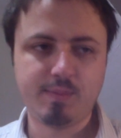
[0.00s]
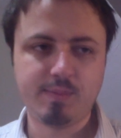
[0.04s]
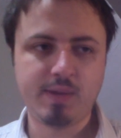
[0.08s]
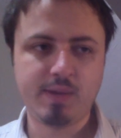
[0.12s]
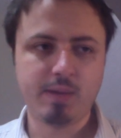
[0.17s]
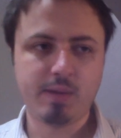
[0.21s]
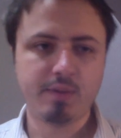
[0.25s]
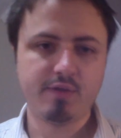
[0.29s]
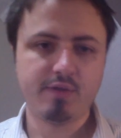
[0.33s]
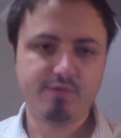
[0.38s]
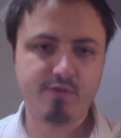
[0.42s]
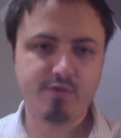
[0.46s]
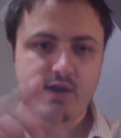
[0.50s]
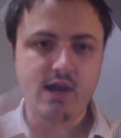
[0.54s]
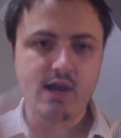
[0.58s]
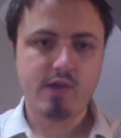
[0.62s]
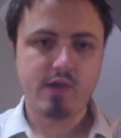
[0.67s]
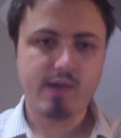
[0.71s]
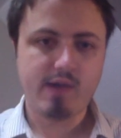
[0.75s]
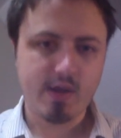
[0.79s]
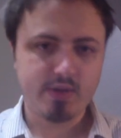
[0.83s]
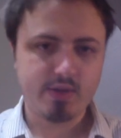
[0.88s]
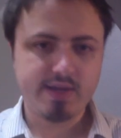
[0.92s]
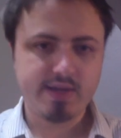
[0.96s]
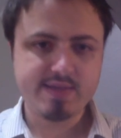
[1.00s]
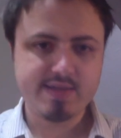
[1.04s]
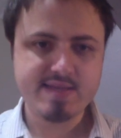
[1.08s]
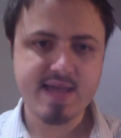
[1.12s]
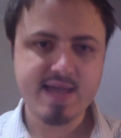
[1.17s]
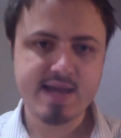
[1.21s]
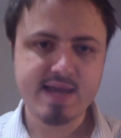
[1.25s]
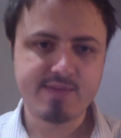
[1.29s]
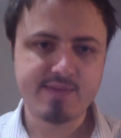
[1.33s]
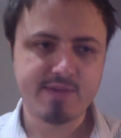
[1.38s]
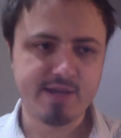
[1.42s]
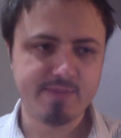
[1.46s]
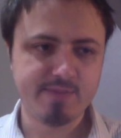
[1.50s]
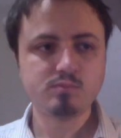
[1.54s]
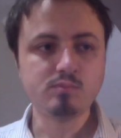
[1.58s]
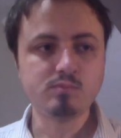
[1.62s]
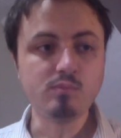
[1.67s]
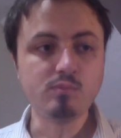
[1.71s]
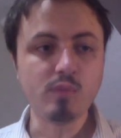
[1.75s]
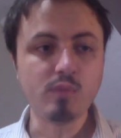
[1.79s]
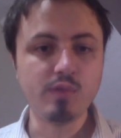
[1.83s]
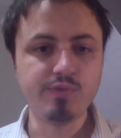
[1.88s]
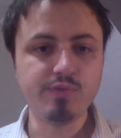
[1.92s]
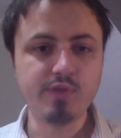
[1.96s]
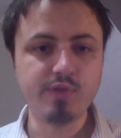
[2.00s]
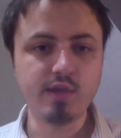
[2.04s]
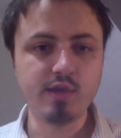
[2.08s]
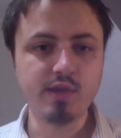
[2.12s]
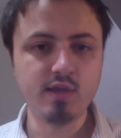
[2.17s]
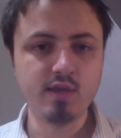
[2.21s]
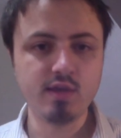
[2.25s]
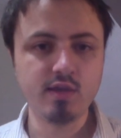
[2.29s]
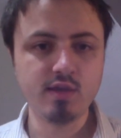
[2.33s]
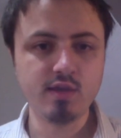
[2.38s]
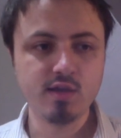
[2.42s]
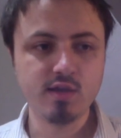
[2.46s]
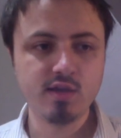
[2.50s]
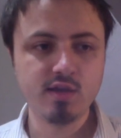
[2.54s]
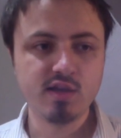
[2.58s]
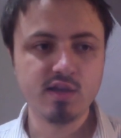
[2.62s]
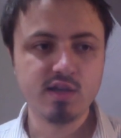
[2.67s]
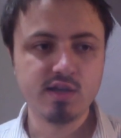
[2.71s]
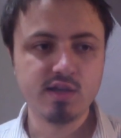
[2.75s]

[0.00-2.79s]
able to fire out at the enemy. The